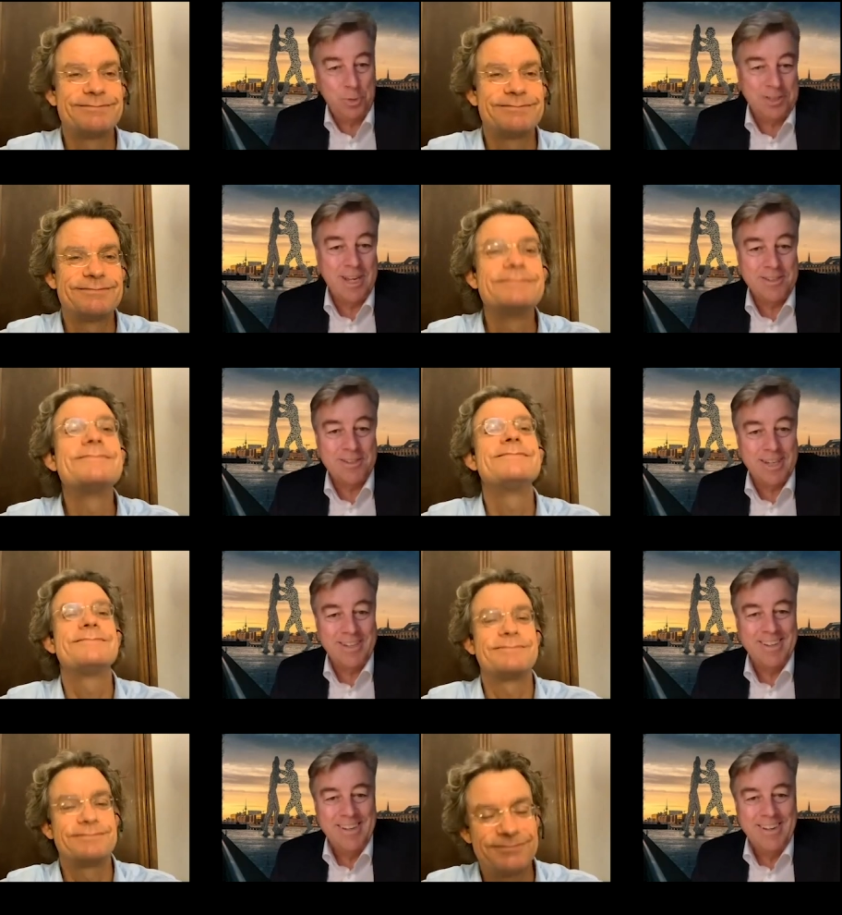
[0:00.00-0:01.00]
Speaker 1: to discuss
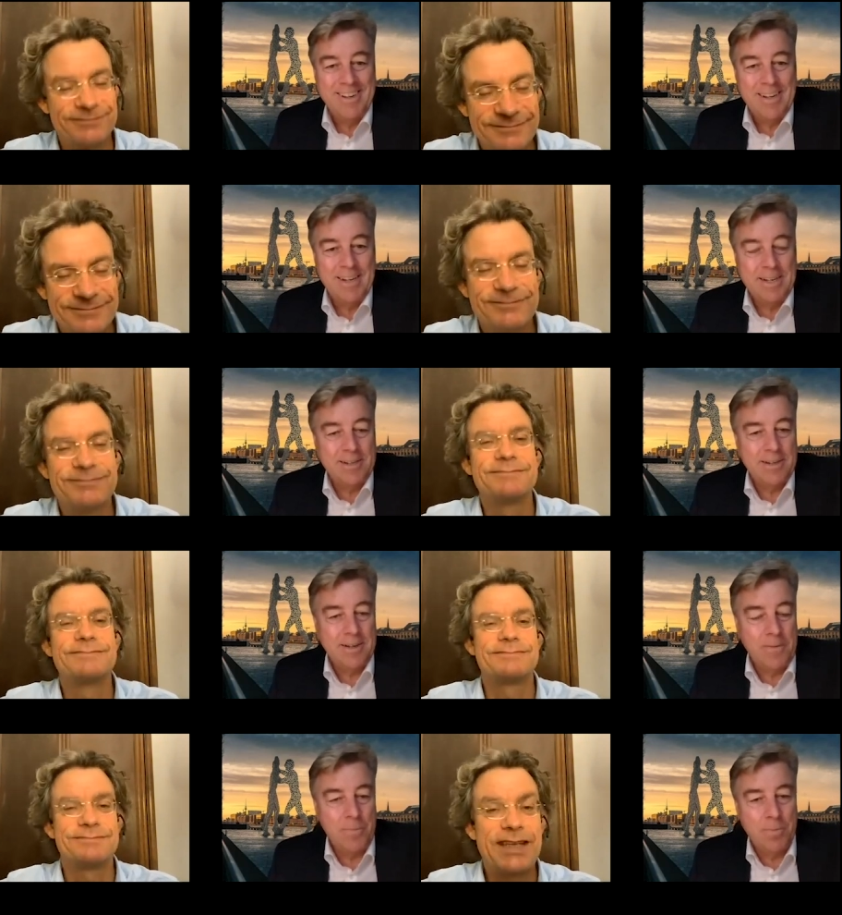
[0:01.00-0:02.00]
that. And
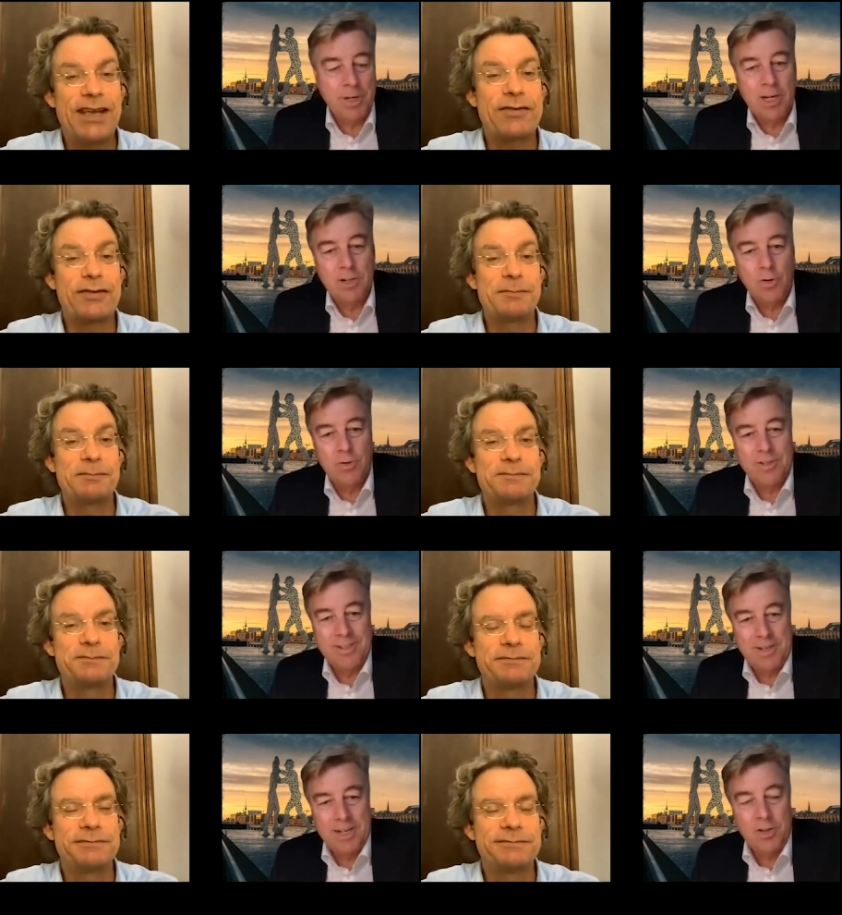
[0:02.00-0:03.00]
um, yes. but I don't,
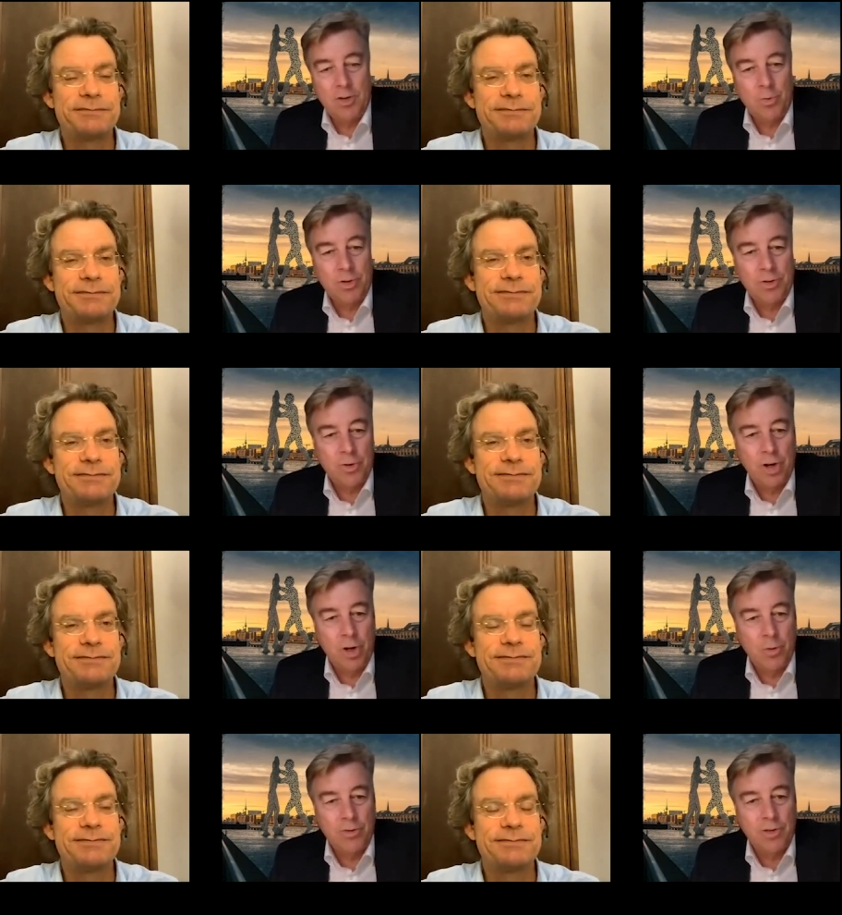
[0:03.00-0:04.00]
I don't want to
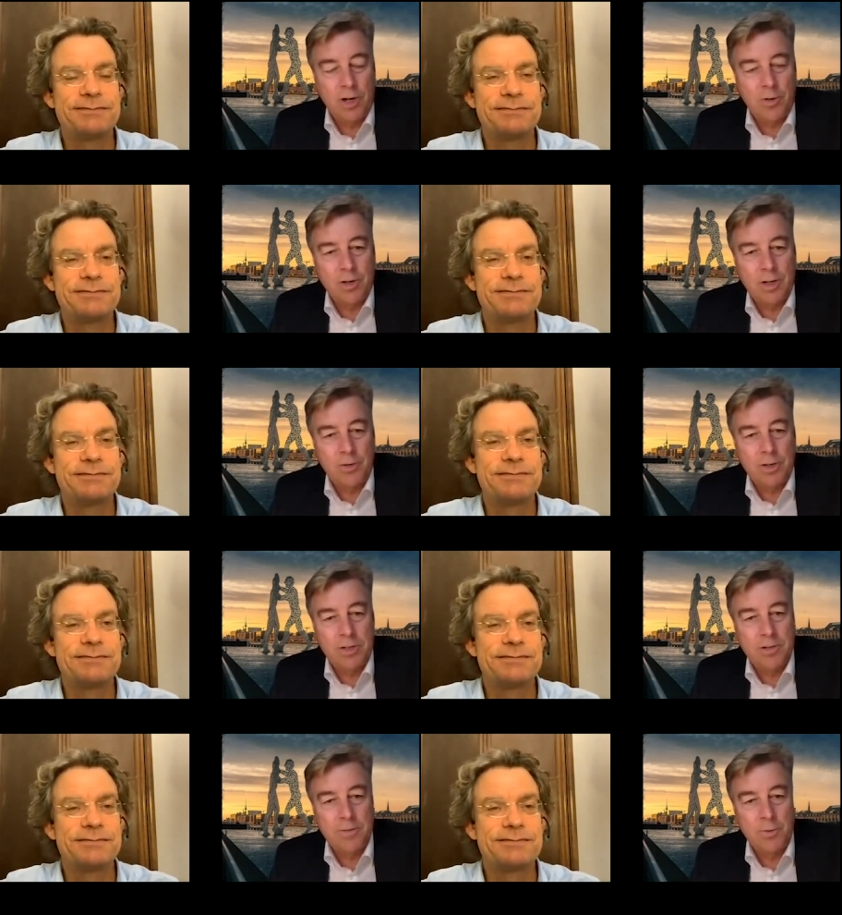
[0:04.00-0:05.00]
close our our
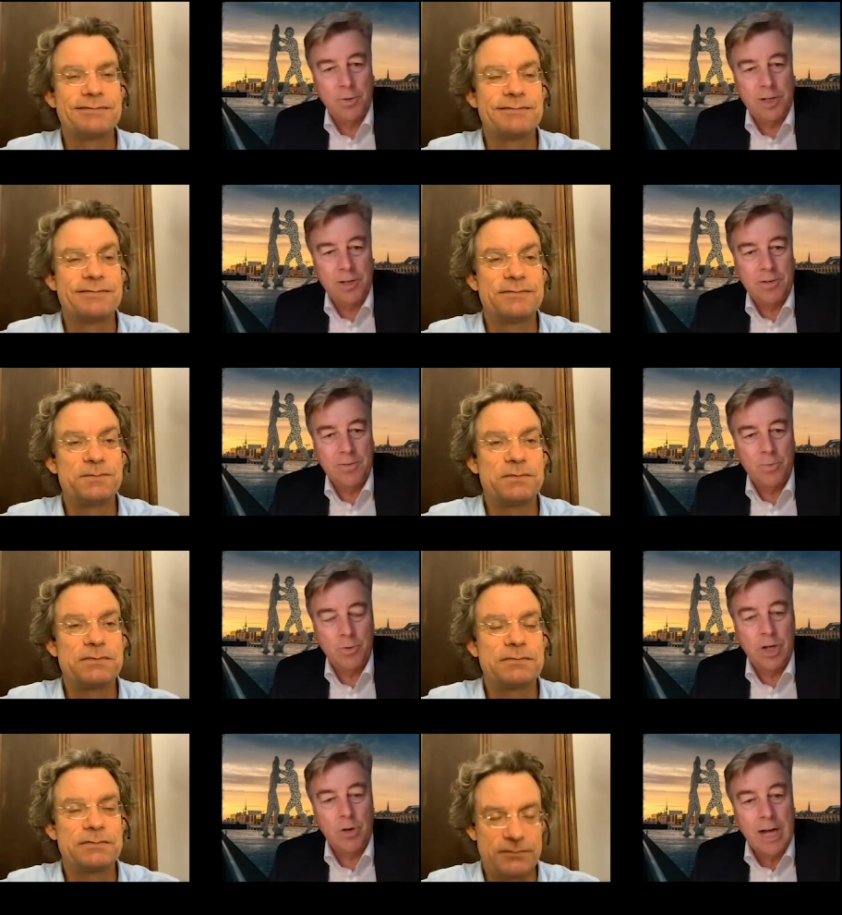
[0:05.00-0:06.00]
interview here
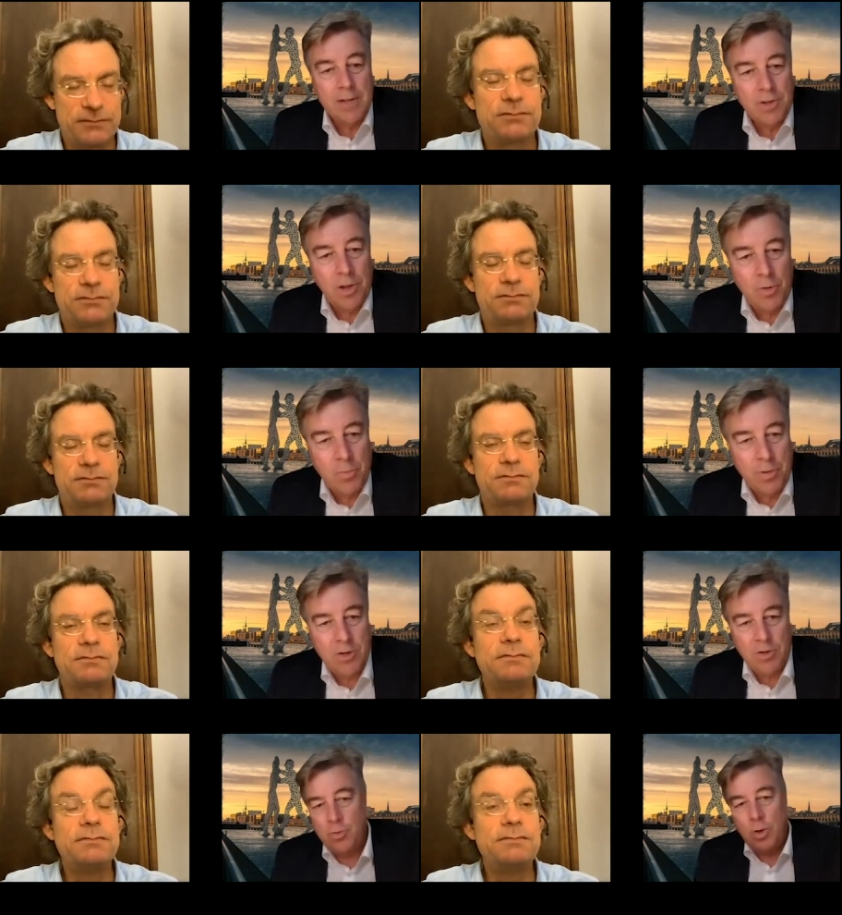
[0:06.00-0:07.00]
without asking you
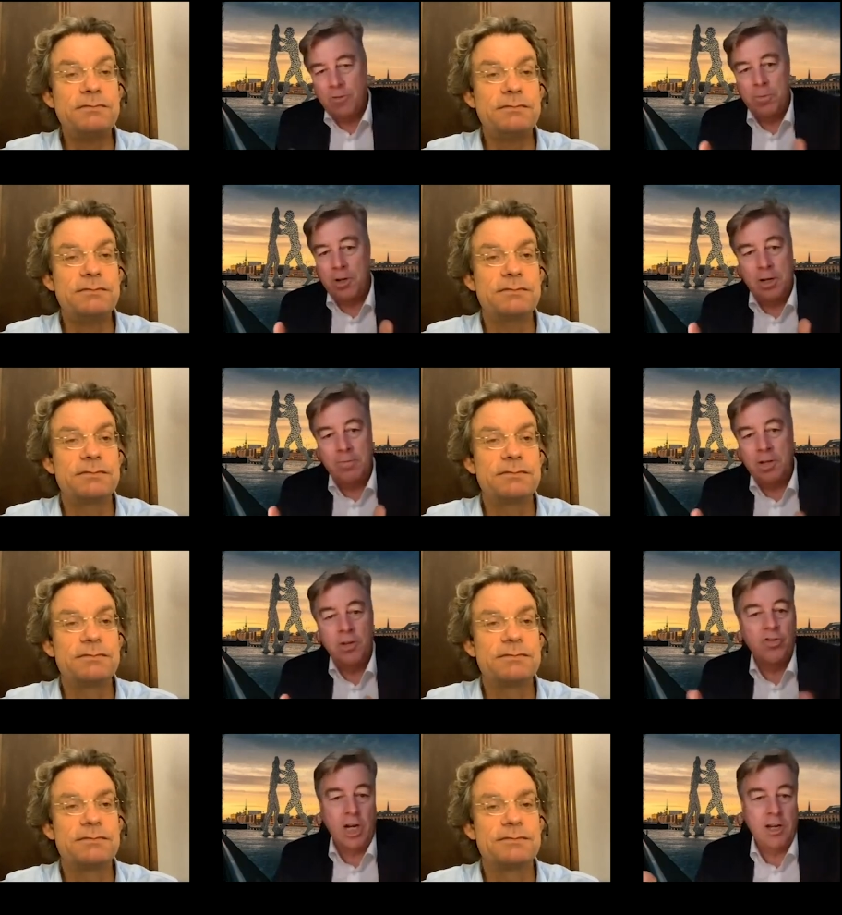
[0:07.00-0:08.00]
because you have been living
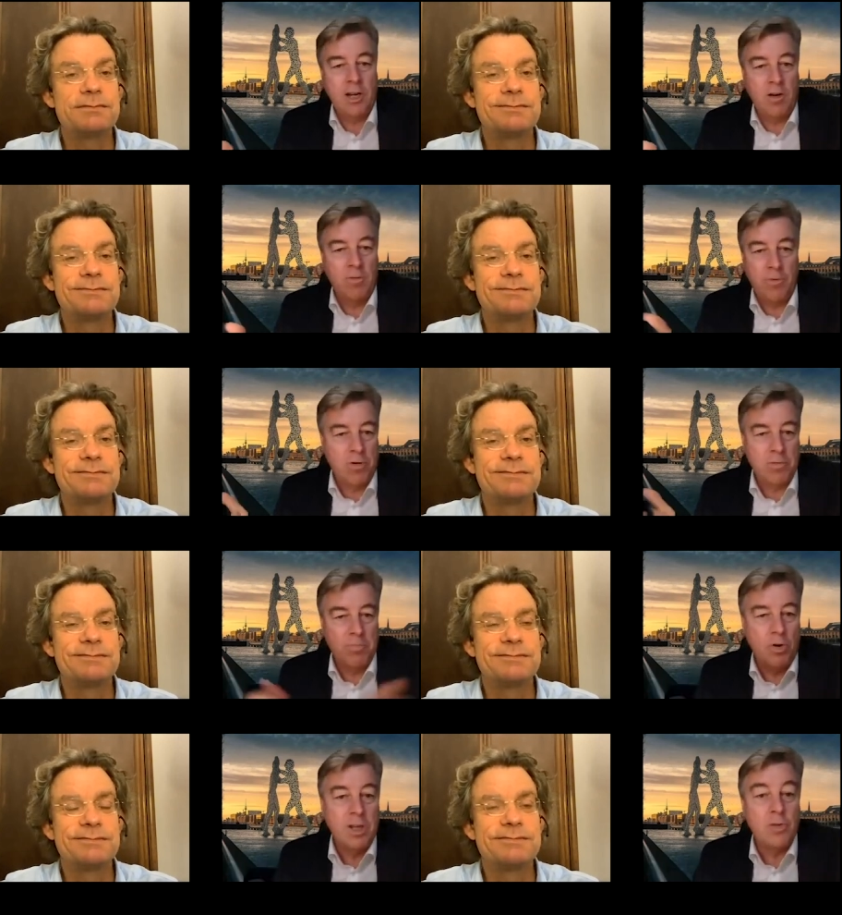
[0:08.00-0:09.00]
in China now for
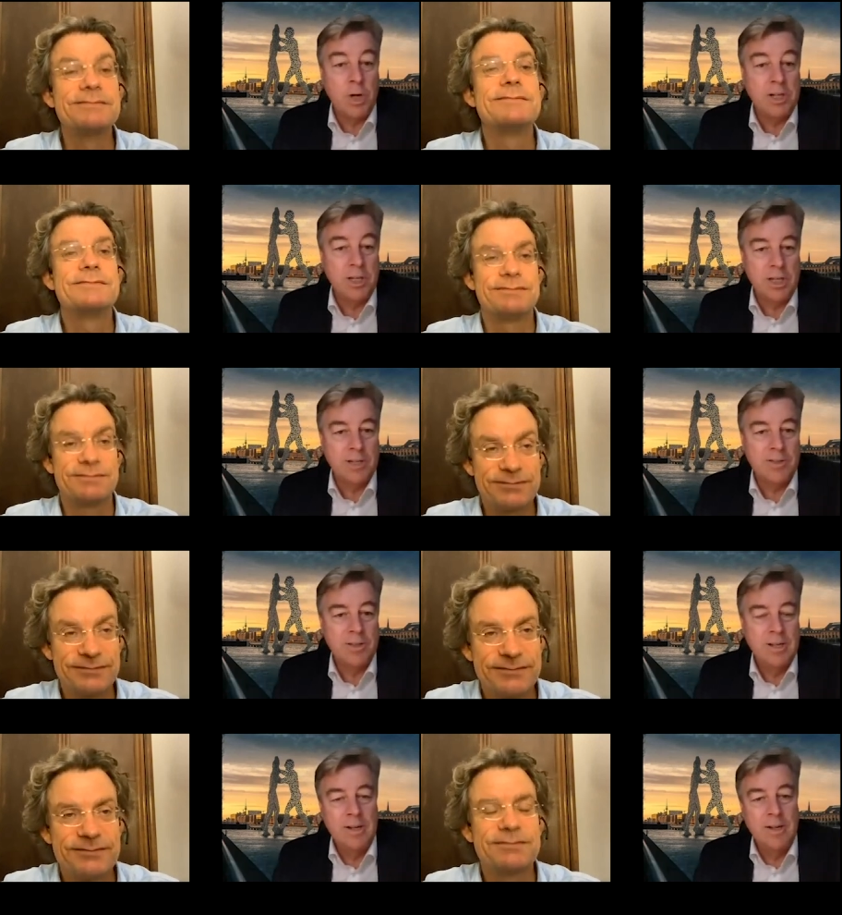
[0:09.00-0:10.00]
more than 20 years.